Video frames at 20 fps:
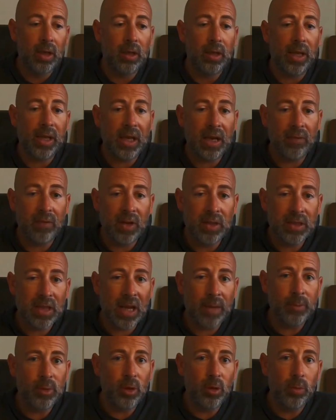like every
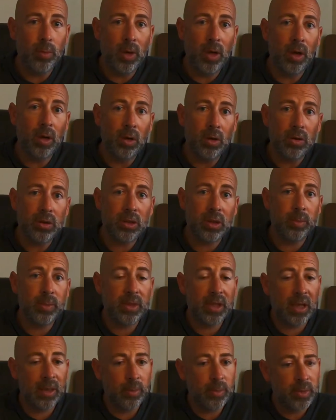time you mow,
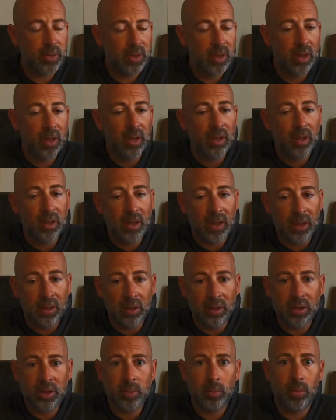sometimes it
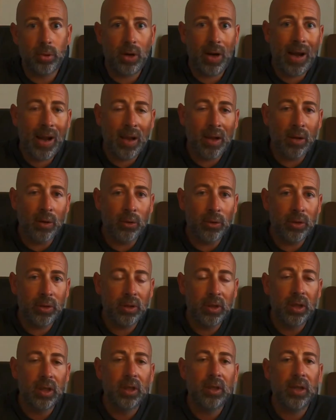looks brown,
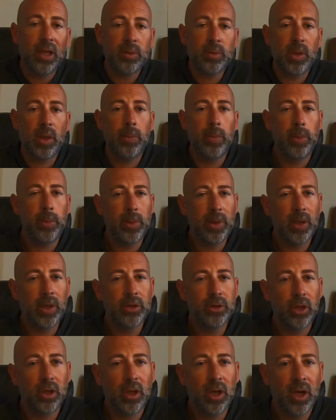that's probably because
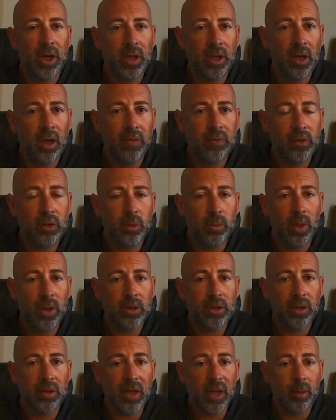you're cutting off too
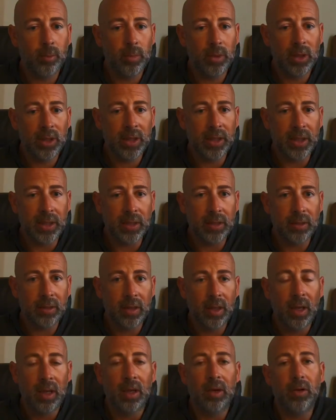much of that blade,
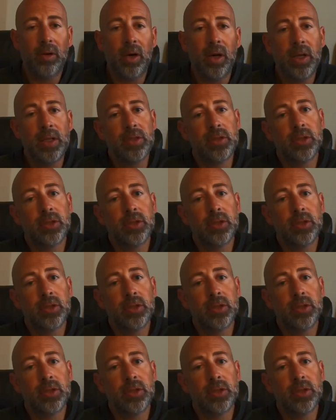right?